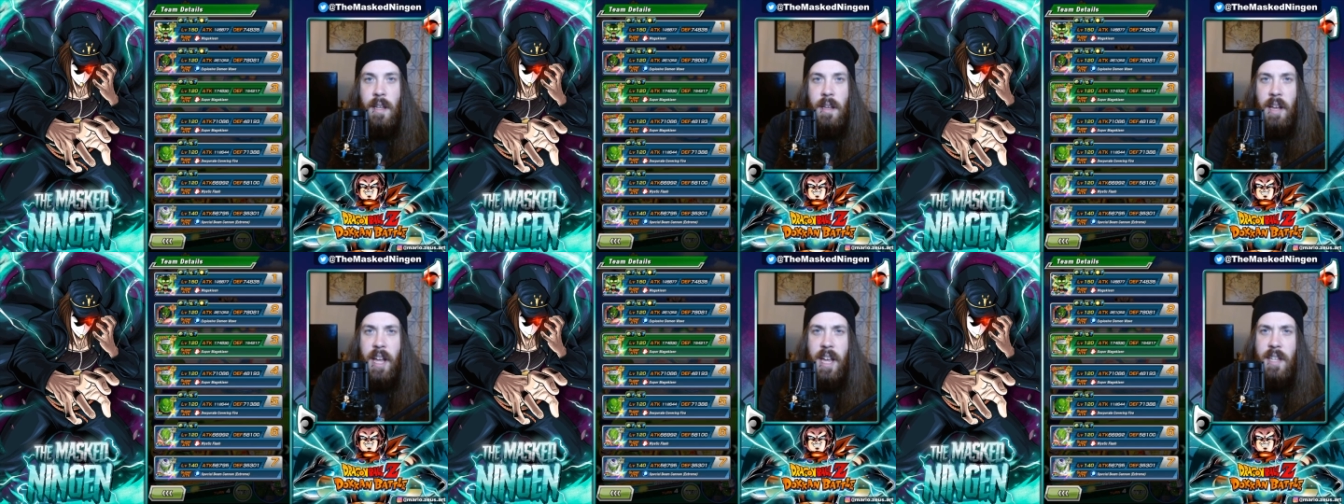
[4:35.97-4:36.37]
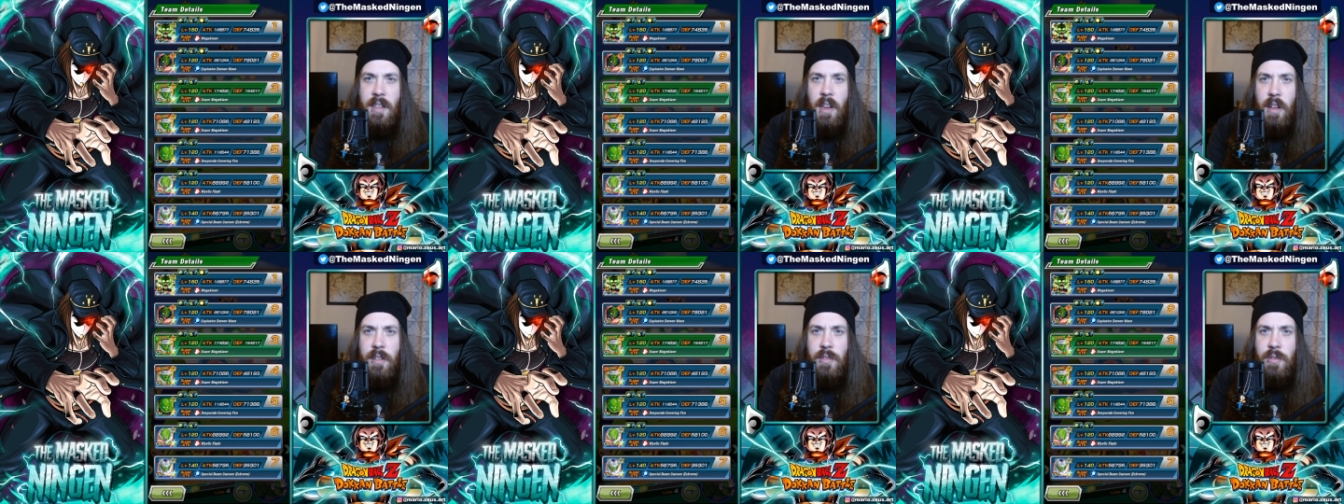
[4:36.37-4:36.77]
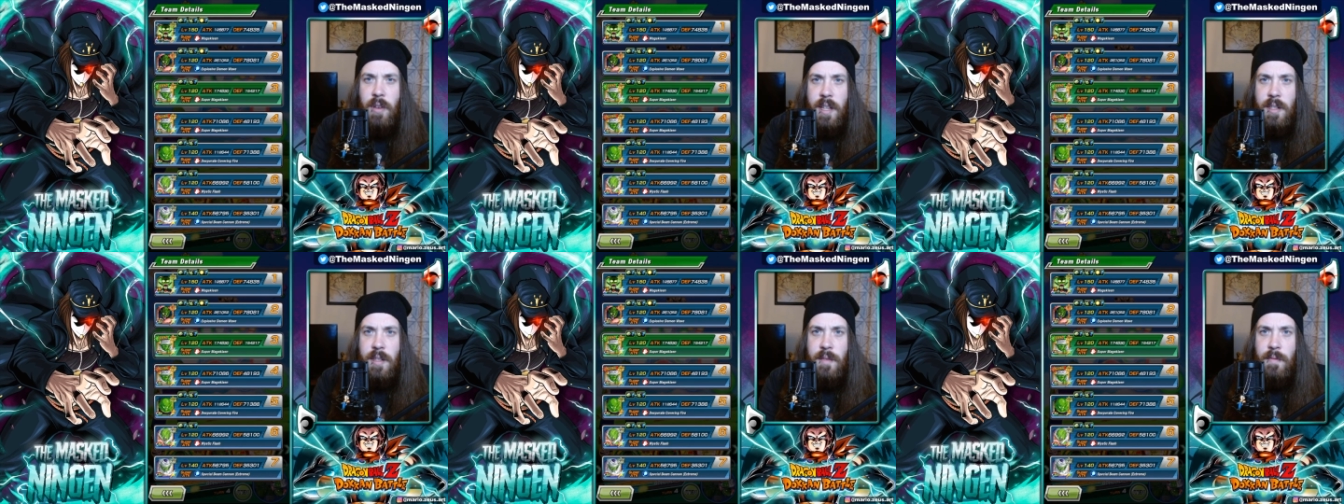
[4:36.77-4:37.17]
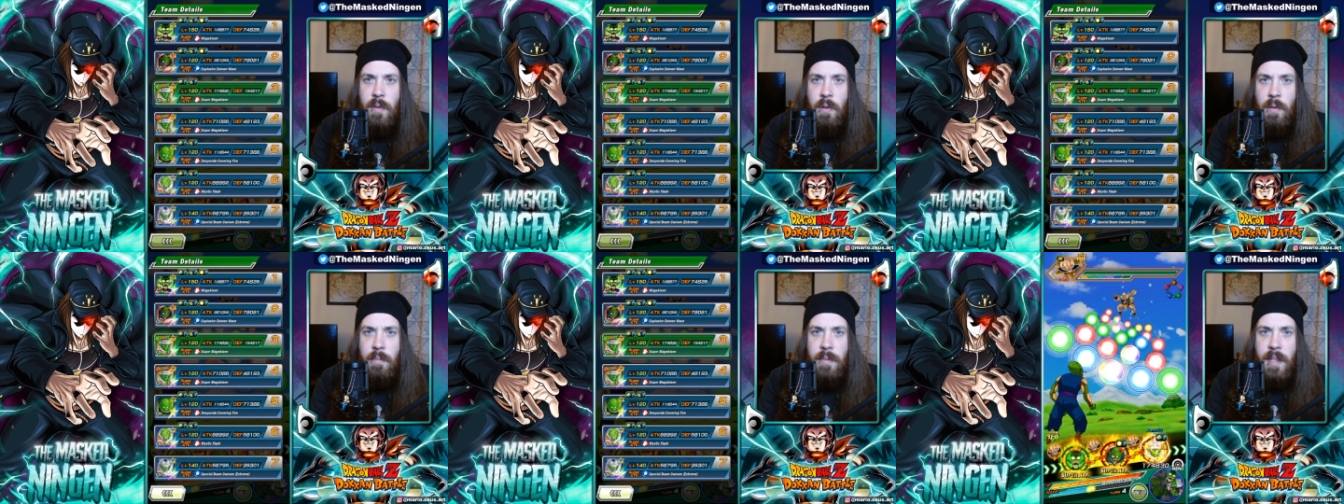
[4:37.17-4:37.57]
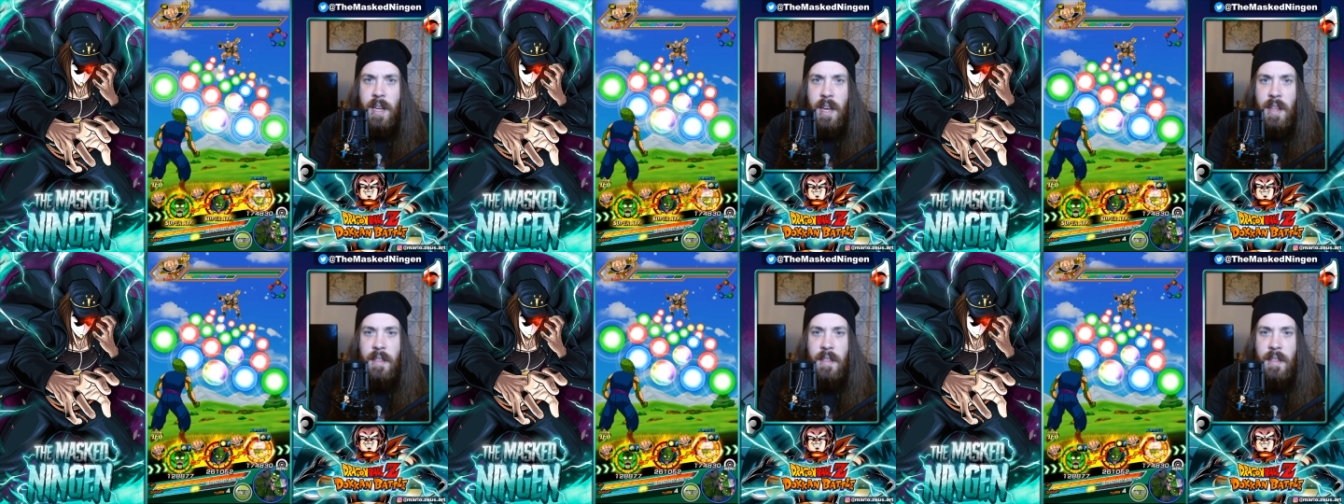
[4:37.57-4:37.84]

I guess untransformed, yeah,